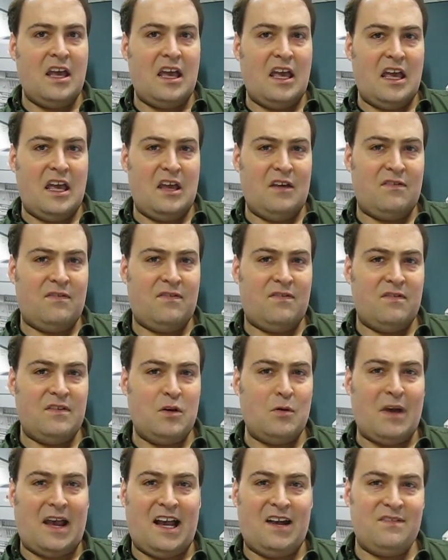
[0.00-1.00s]
If
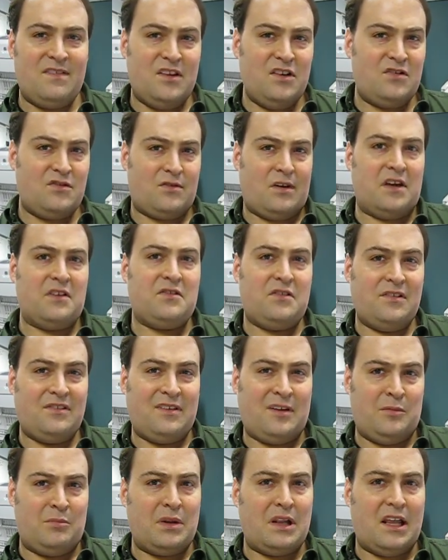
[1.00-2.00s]
you have these structures
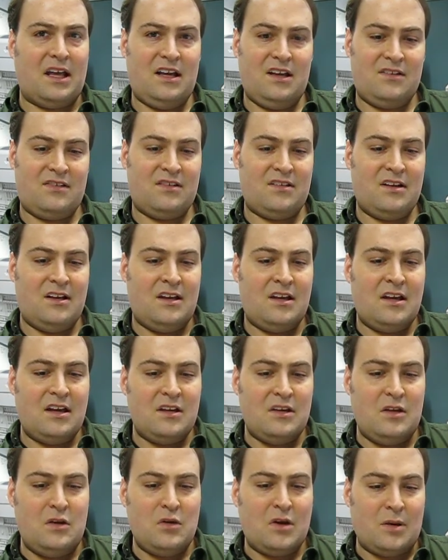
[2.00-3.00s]
in place,
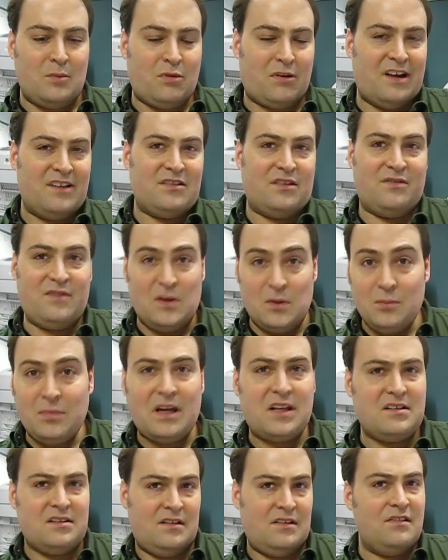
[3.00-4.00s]
you can press a few
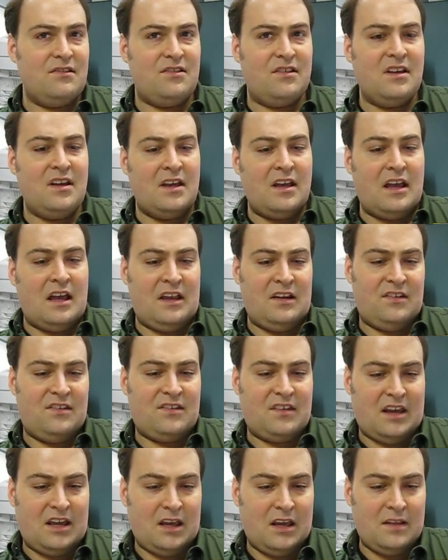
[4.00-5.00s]
buttons and
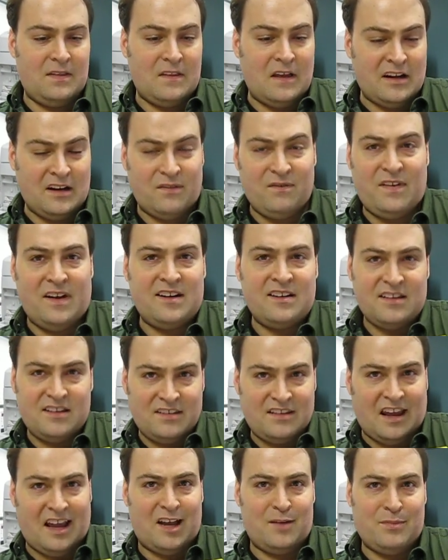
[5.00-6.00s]
say an event
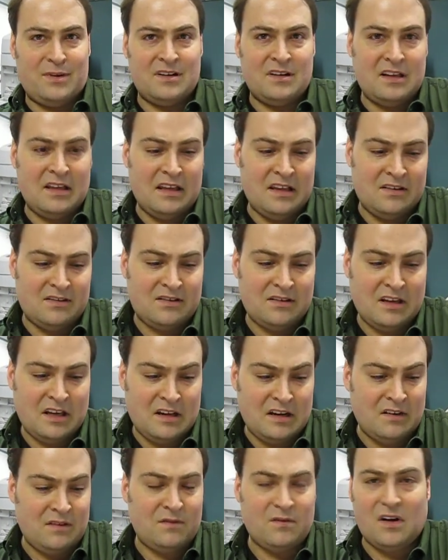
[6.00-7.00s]
has happened,
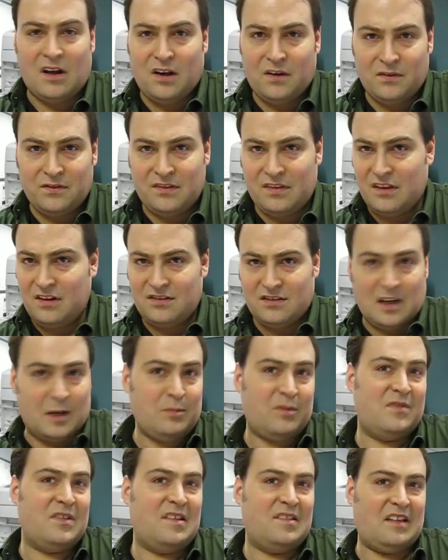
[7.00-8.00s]
it involves this type
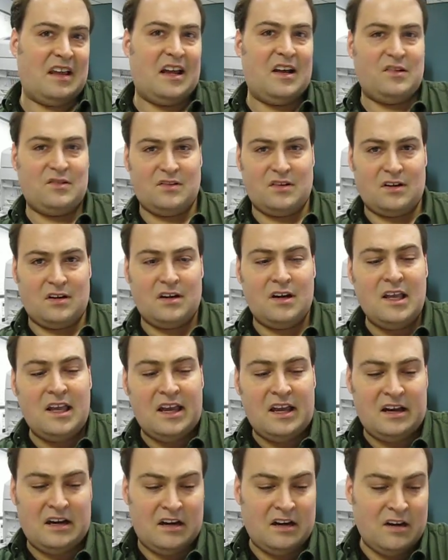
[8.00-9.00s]
of disaster,
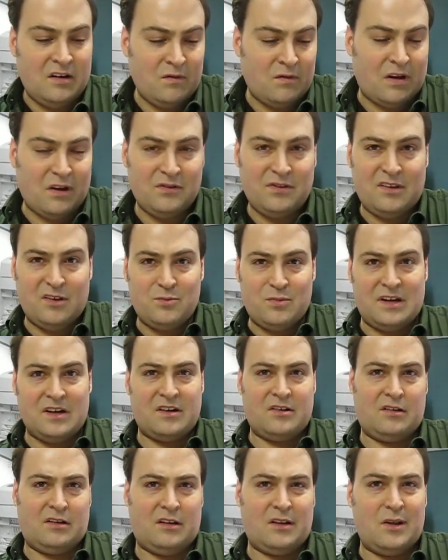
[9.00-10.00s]
and it involves this
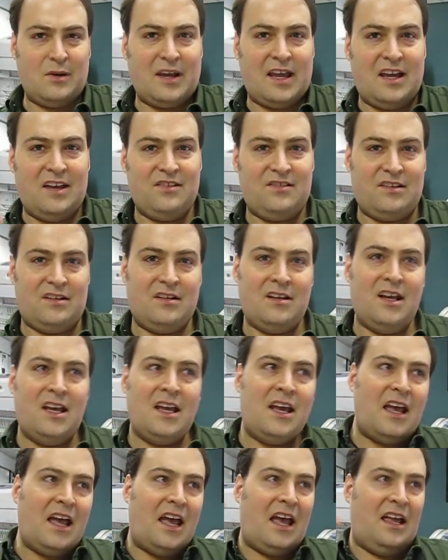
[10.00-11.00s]
particular location.
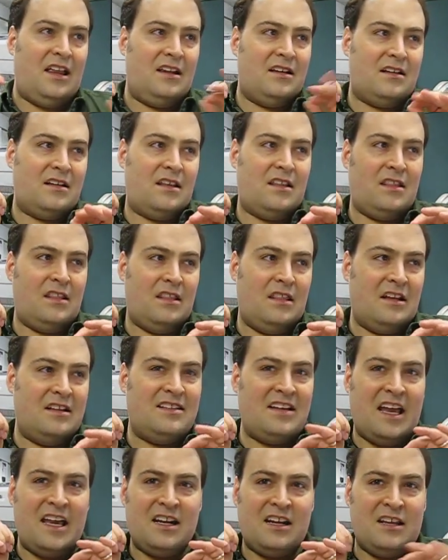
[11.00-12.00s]
And the
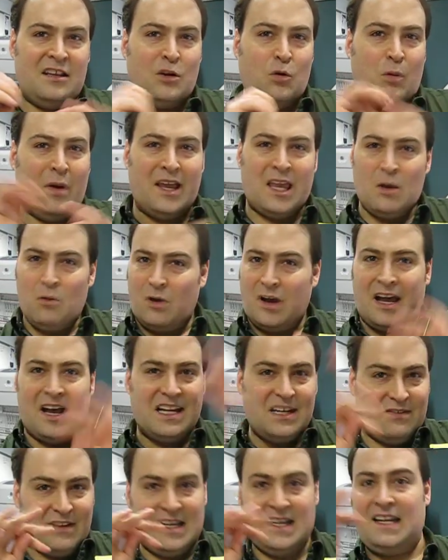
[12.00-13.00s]
data in the wiki will
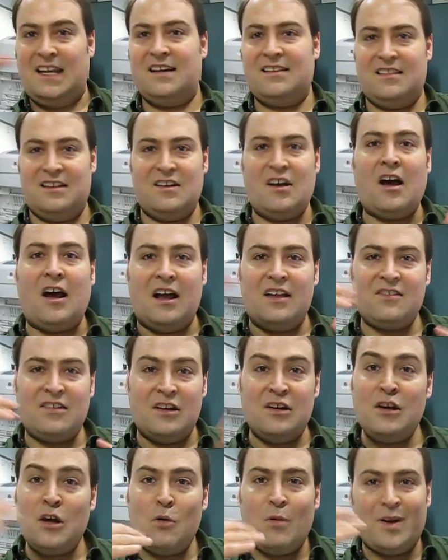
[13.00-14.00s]
kind of connect the dots
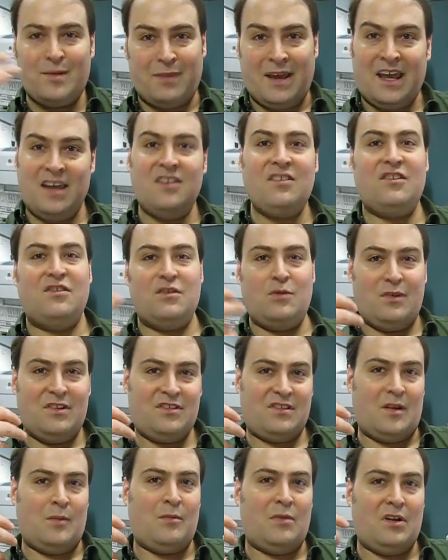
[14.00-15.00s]
and know what pages to
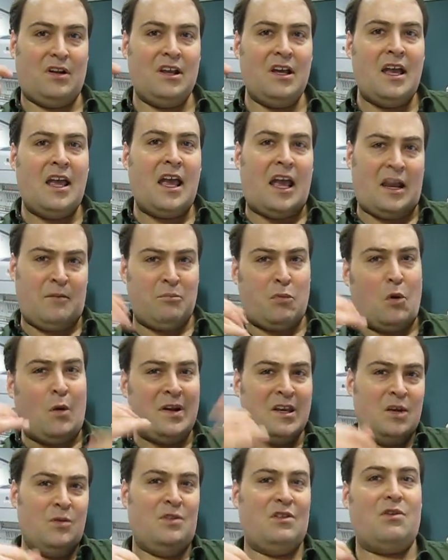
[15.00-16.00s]
assemble and
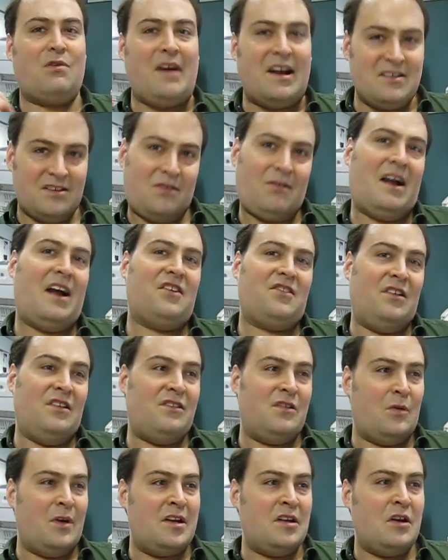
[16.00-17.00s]
point you in the right direction,
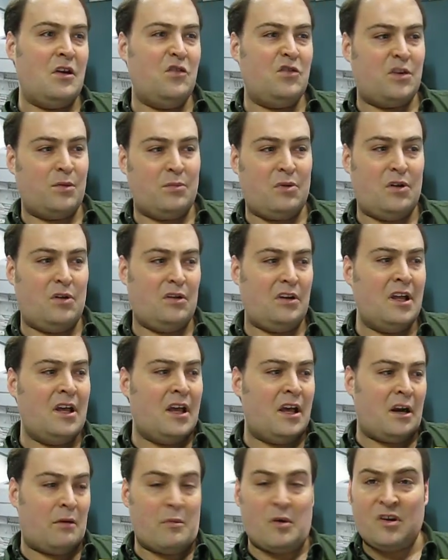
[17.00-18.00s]
so it knows to pull
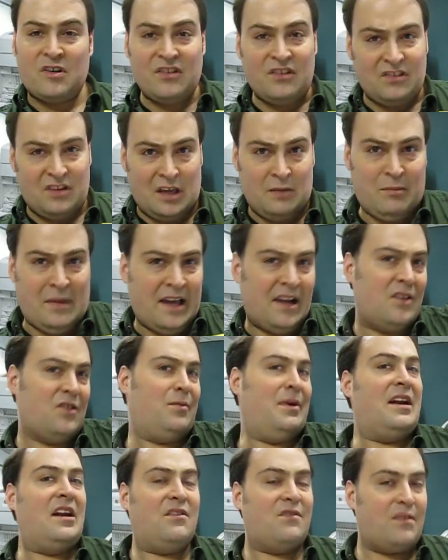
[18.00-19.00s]
emergency
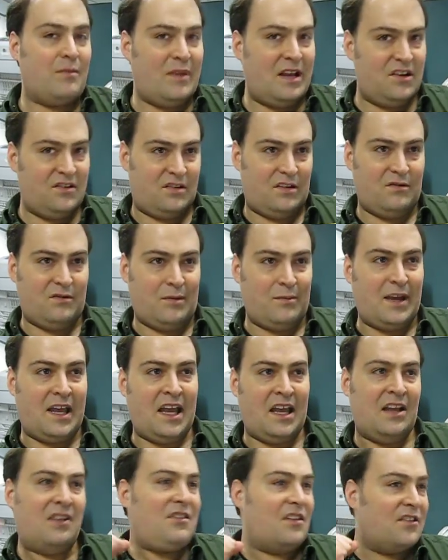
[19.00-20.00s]
management information from
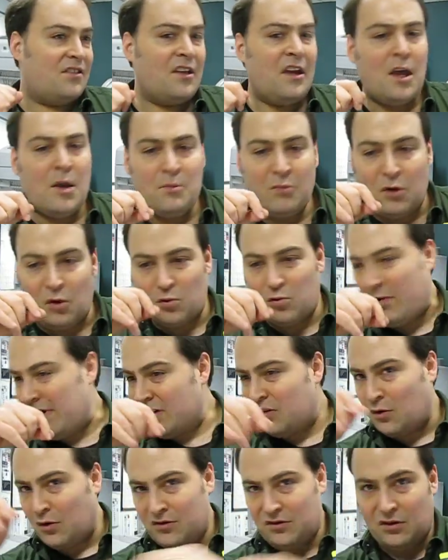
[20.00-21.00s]
Kansas, pull
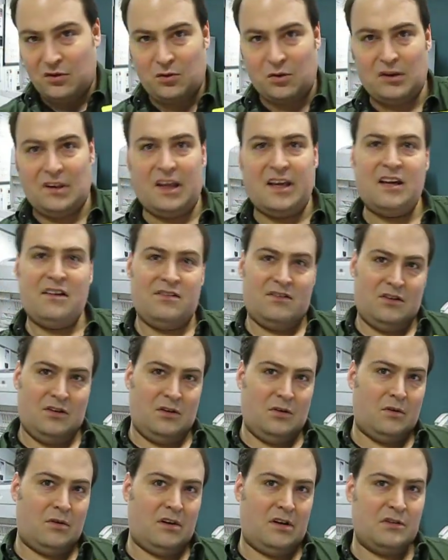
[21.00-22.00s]
resources related
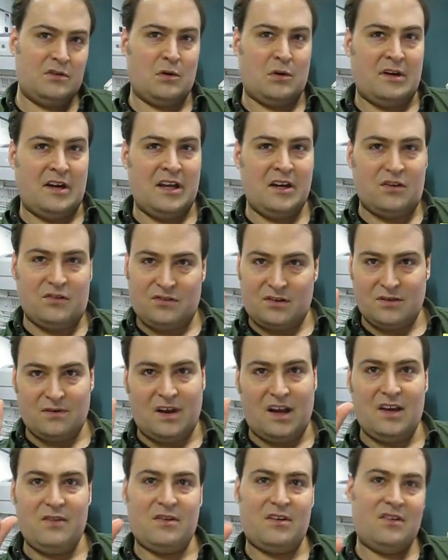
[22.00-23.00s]
to tornado
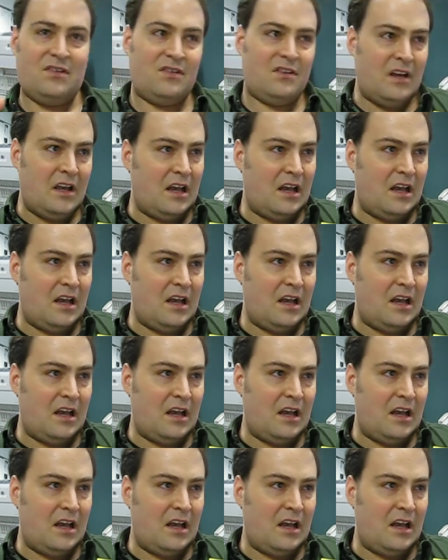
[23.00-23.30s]
survivors,